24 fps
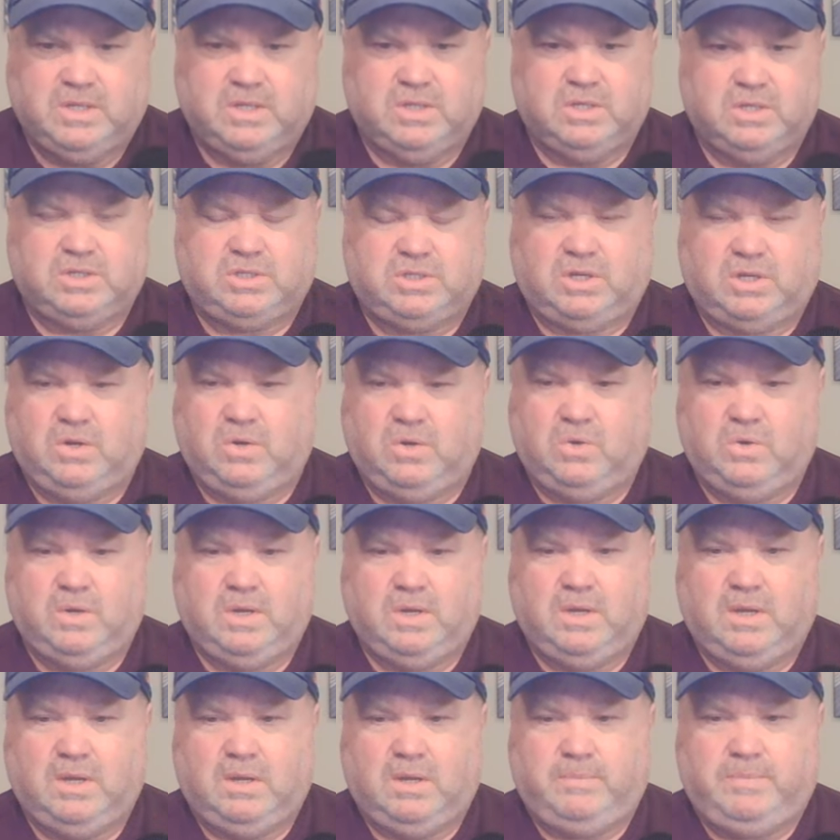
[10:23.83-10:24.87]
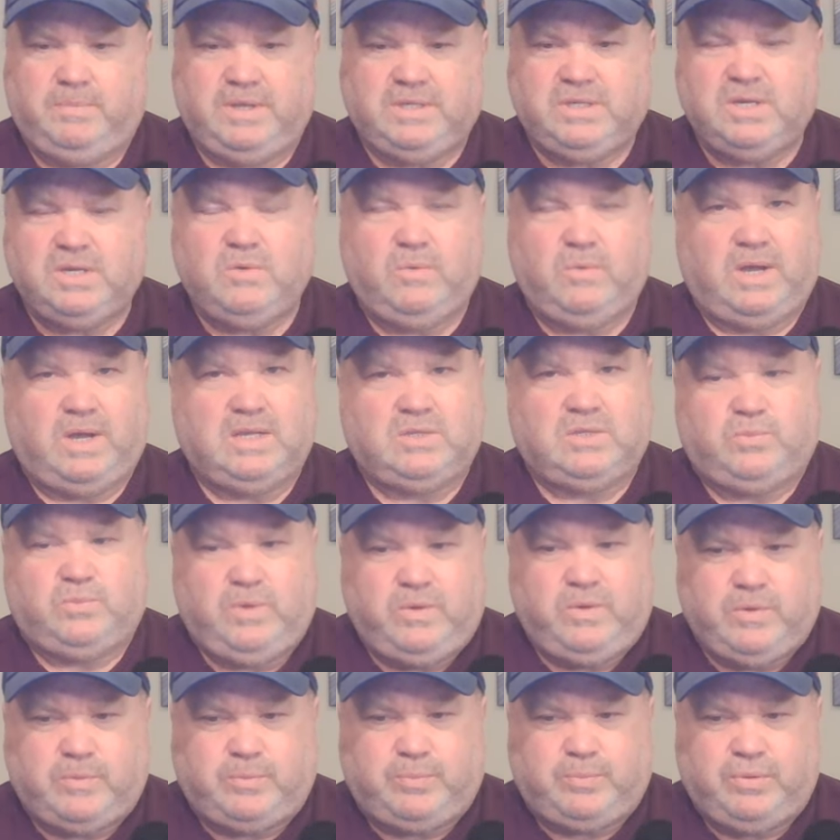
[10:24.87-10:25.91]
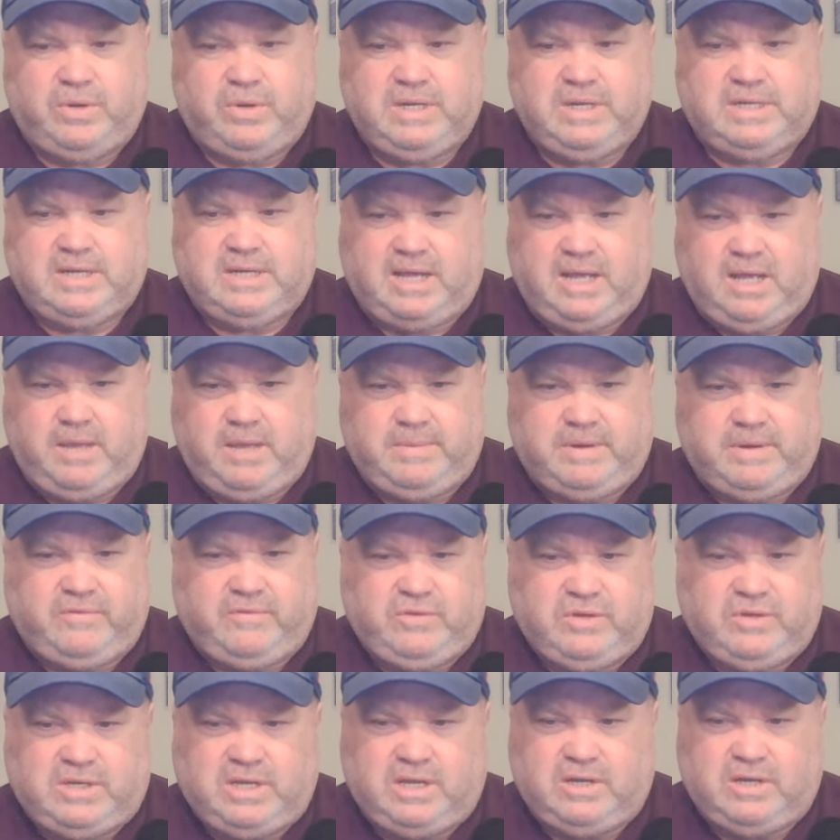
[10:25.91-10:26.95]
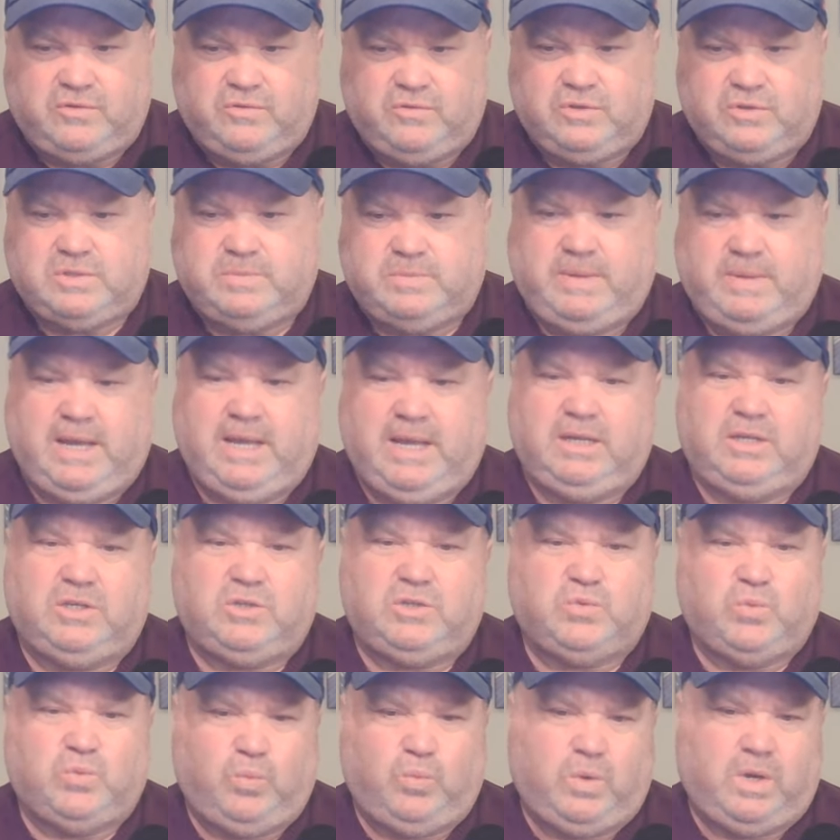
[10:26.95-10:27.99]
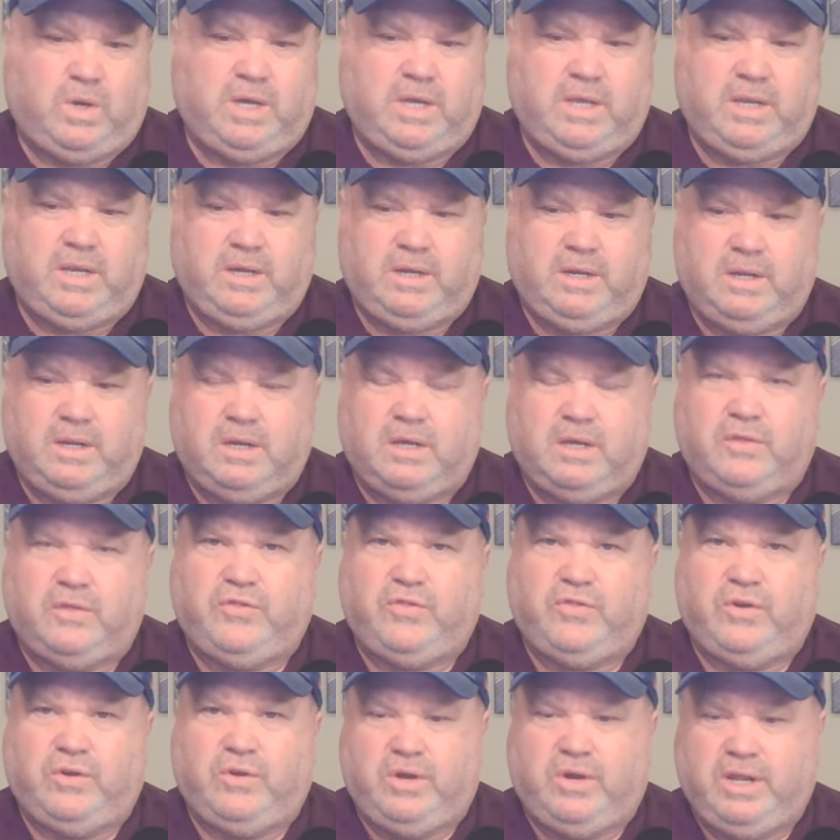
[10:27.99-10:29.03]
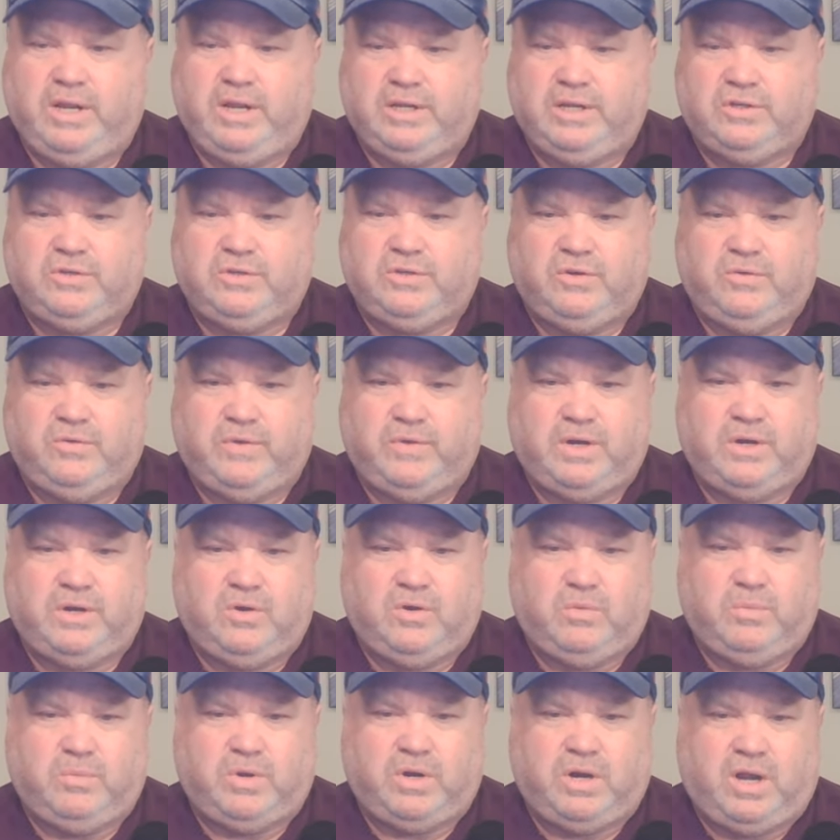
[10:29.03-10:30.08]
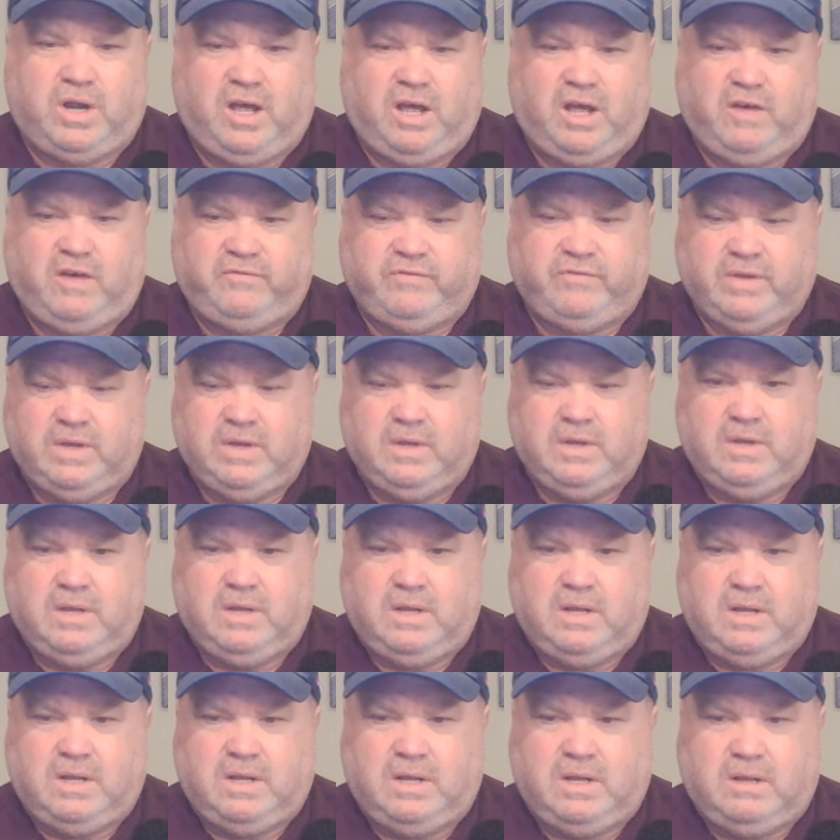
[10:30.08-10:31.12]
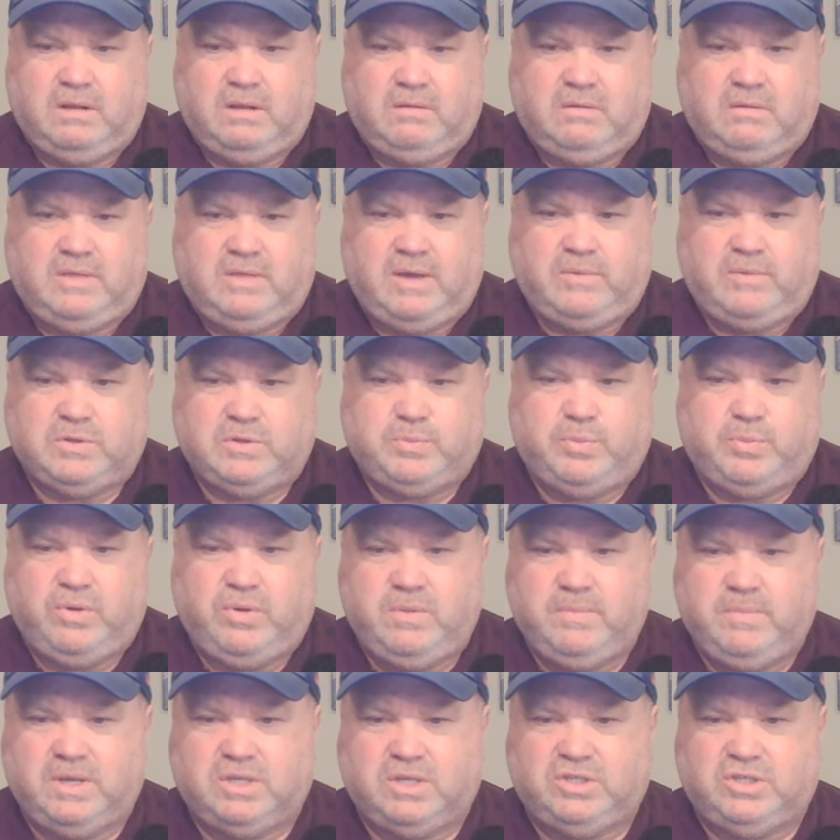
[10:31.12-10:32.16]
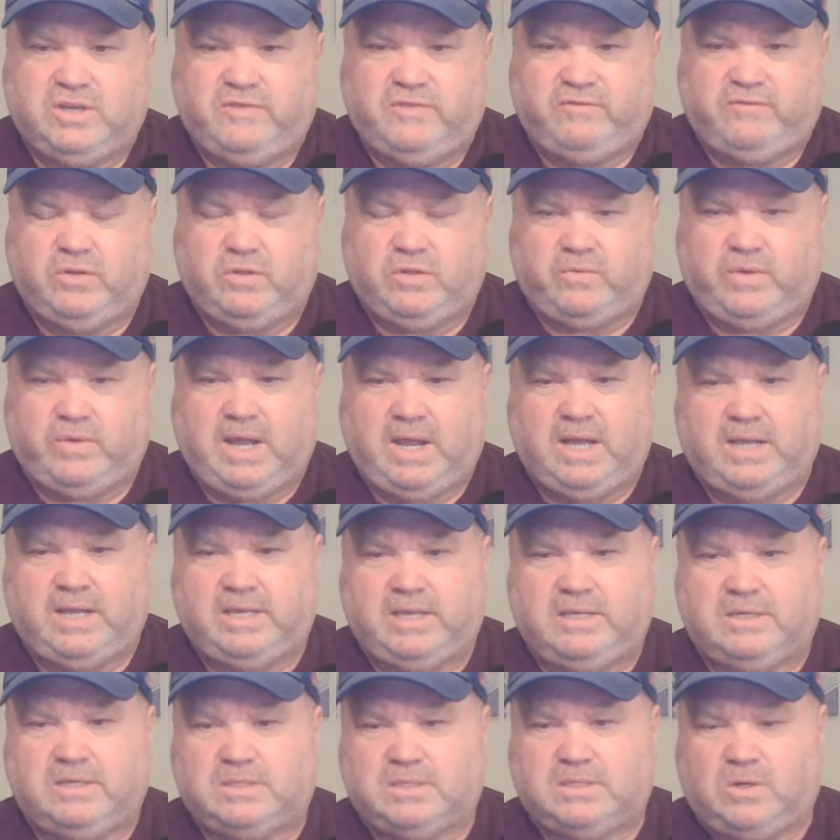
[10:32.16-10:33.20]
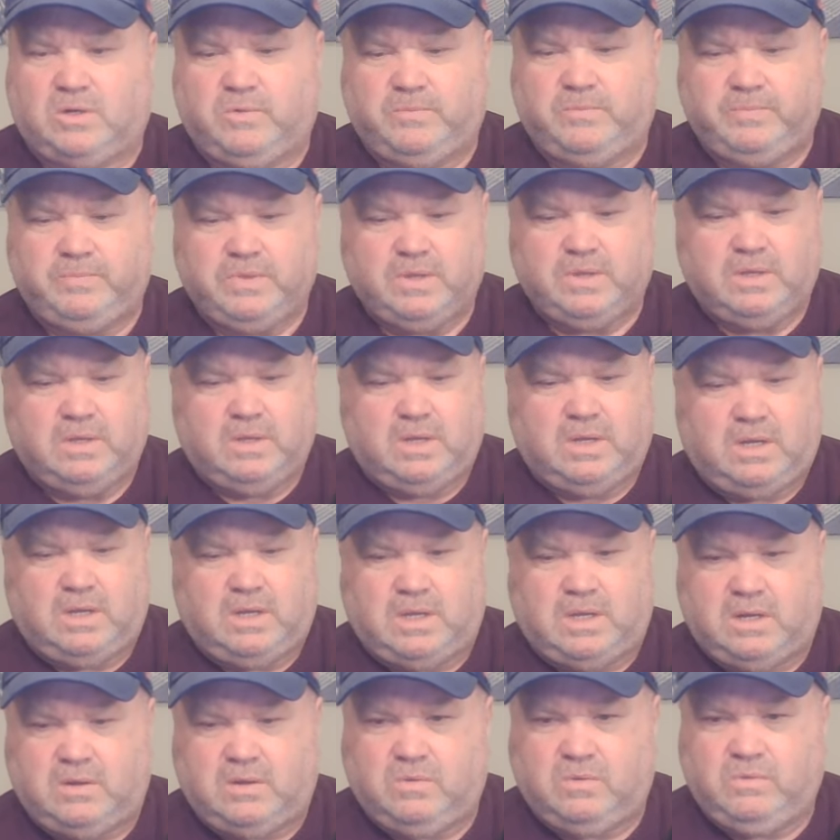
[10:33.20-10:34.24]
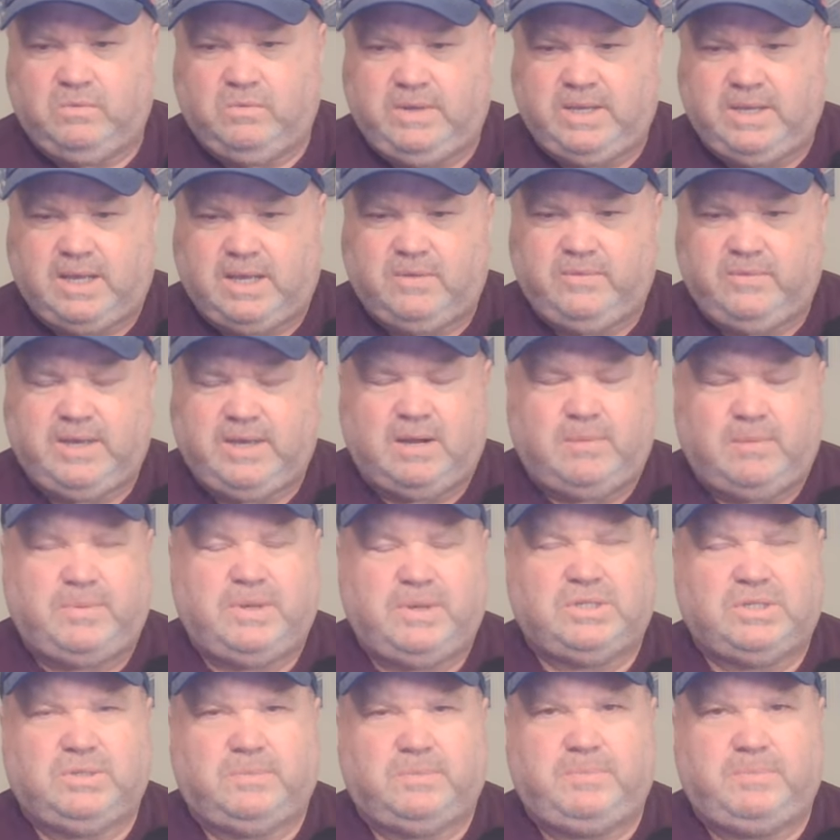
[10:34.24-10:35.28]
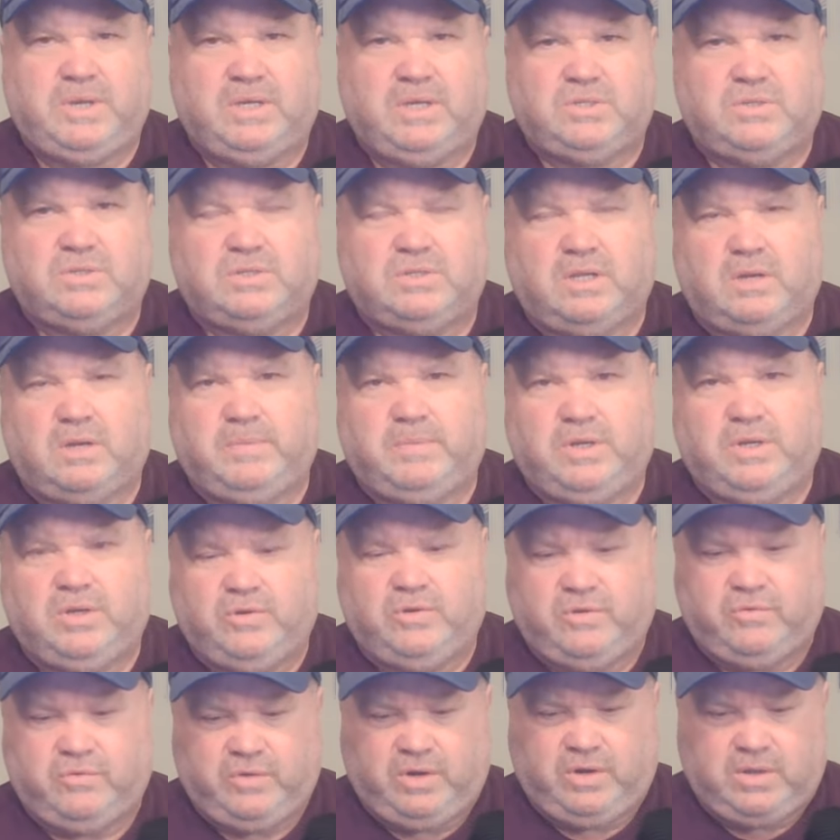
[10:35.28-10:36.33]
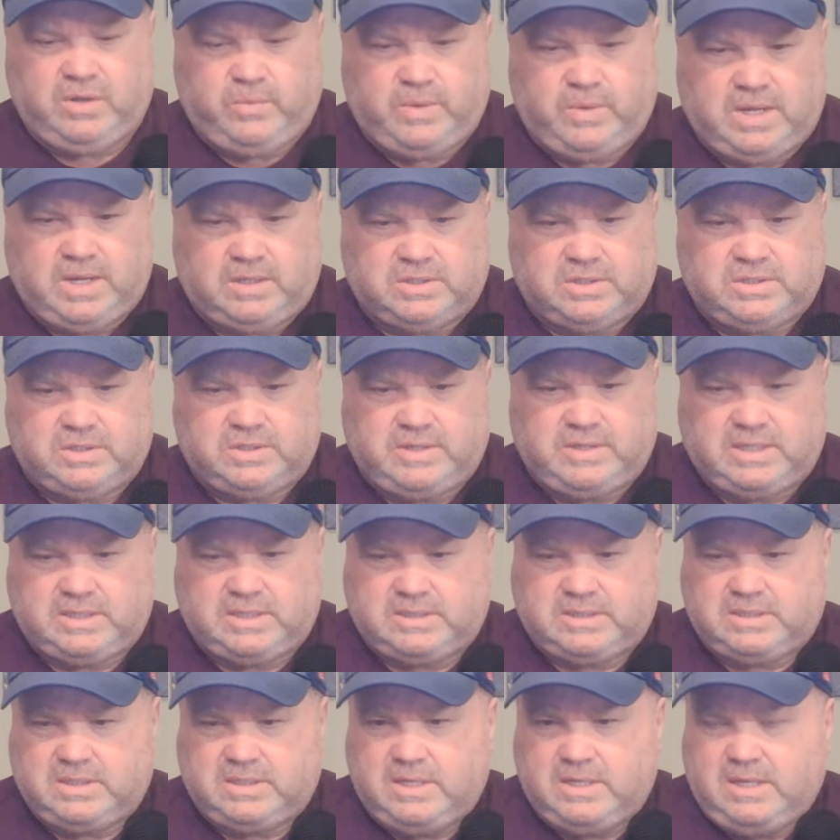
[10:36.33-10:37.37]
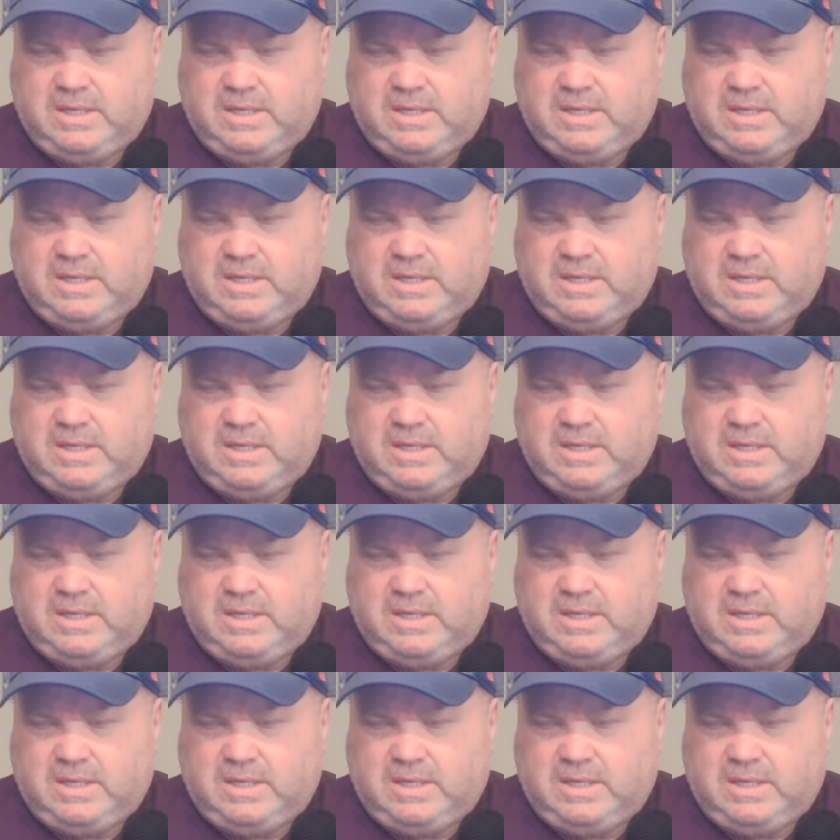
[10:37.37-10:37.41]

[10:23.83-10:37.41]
So pitching wise, we were pretty dominant. If you take Drew Smyly's one uh, third inning two run homer off, uh, that was pretty much it for the Rockies. So uh, we got we got a bunch of pitchers that have been doing really well. So that's